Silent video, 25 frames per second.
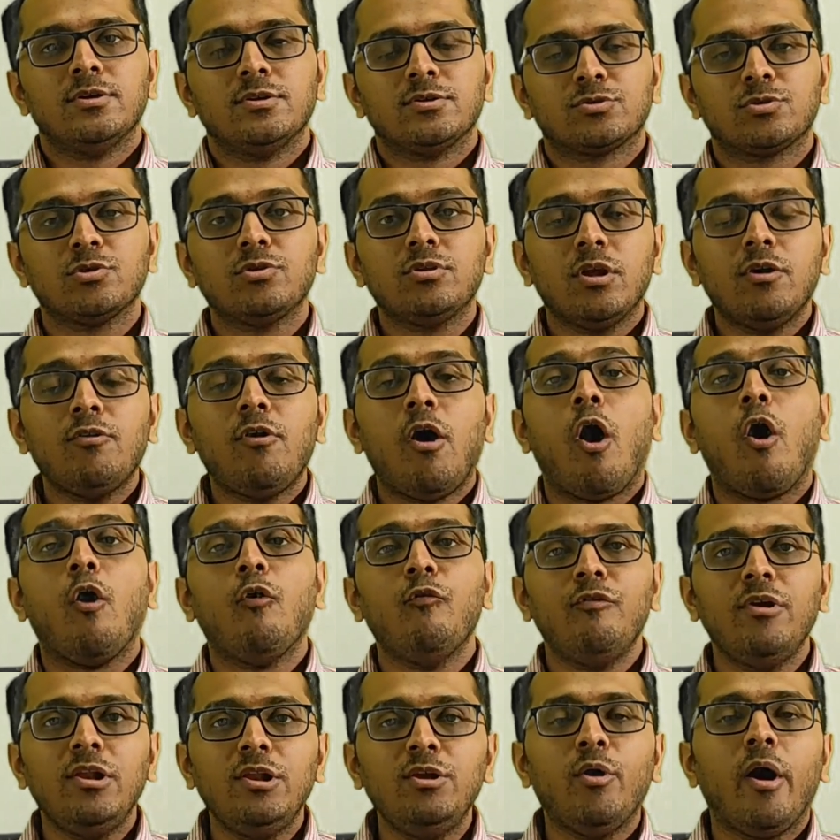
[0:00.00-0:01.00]
So now
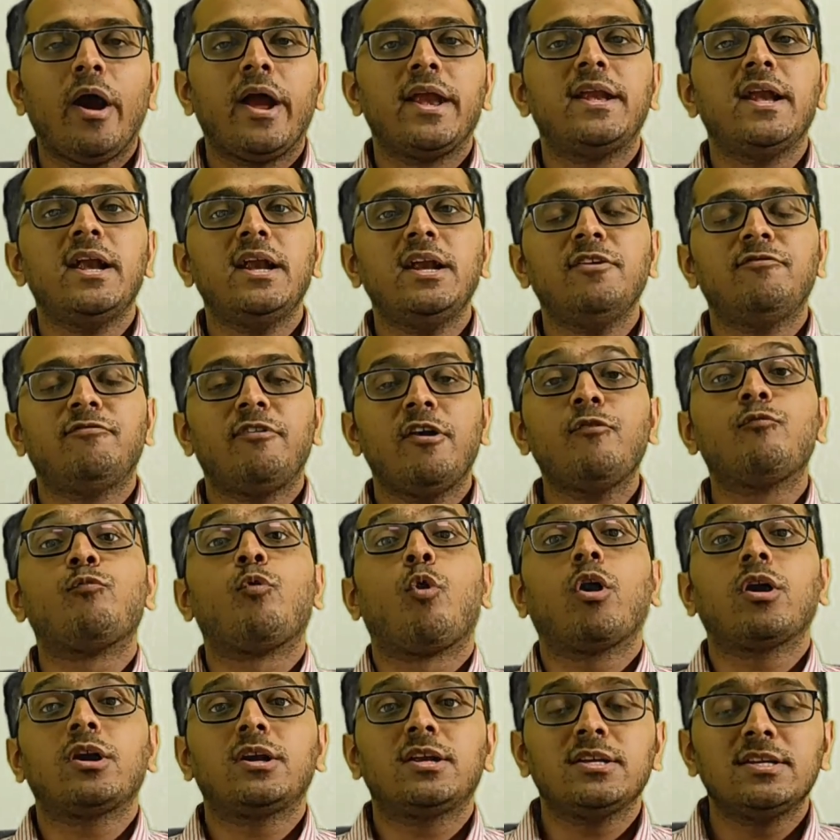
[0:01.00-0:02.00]
how will you identify
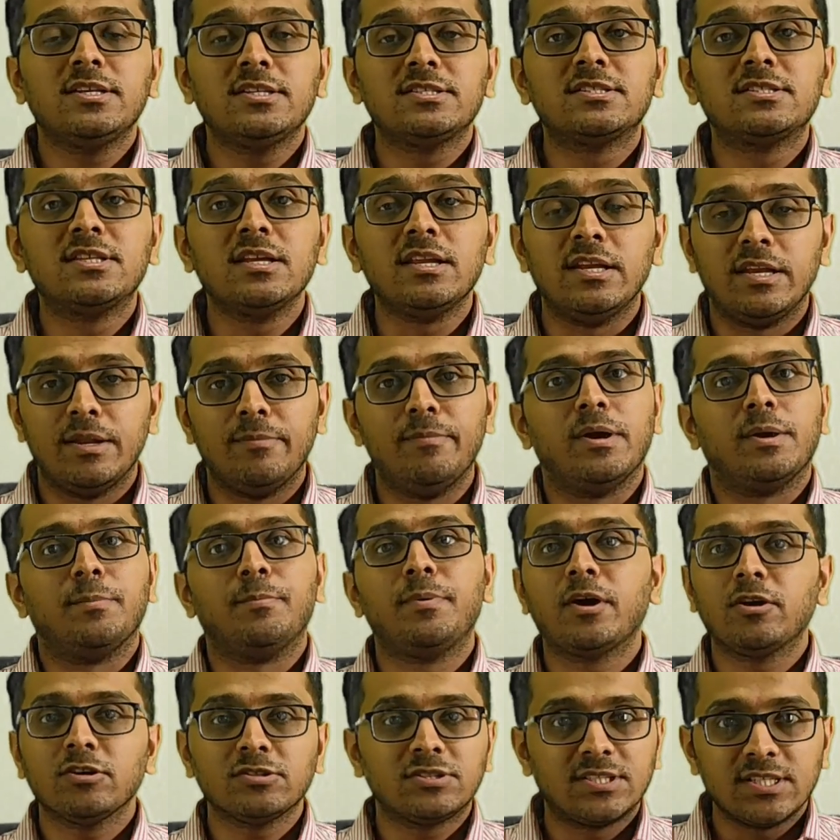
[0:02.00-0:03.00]
what is the limit?
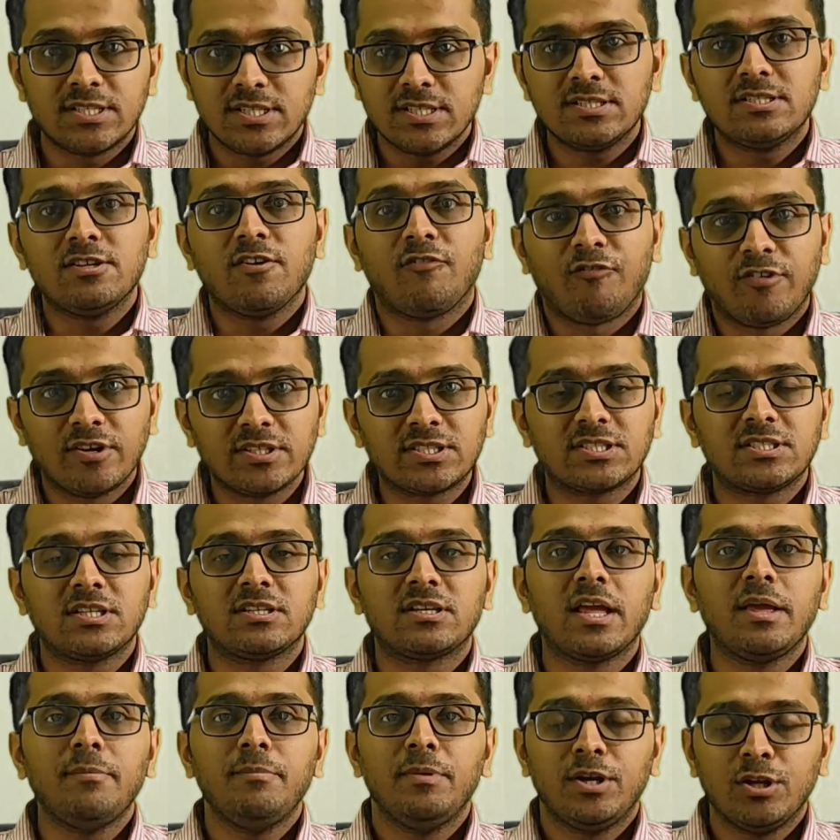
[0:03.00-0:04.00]
Because this is the first
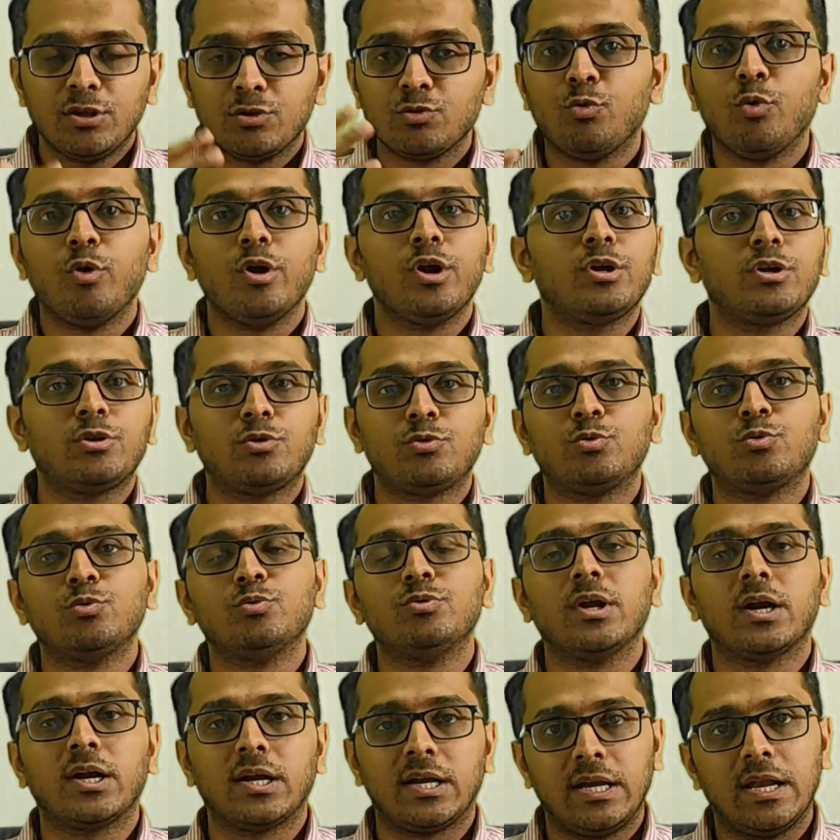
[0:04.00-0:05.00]
time it is going to
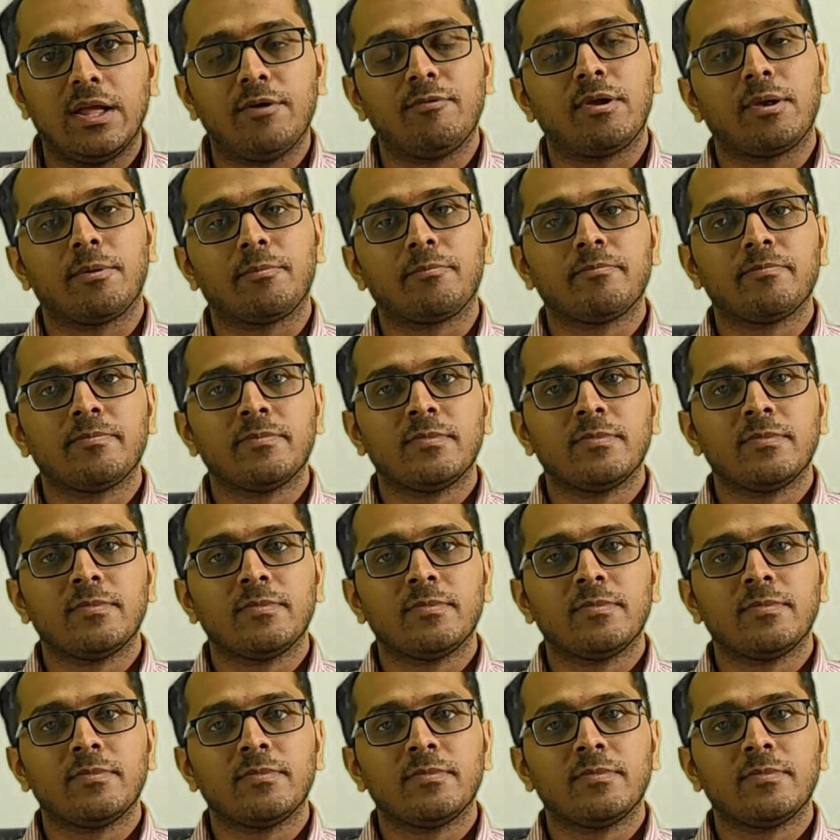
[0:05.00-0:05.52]
that level.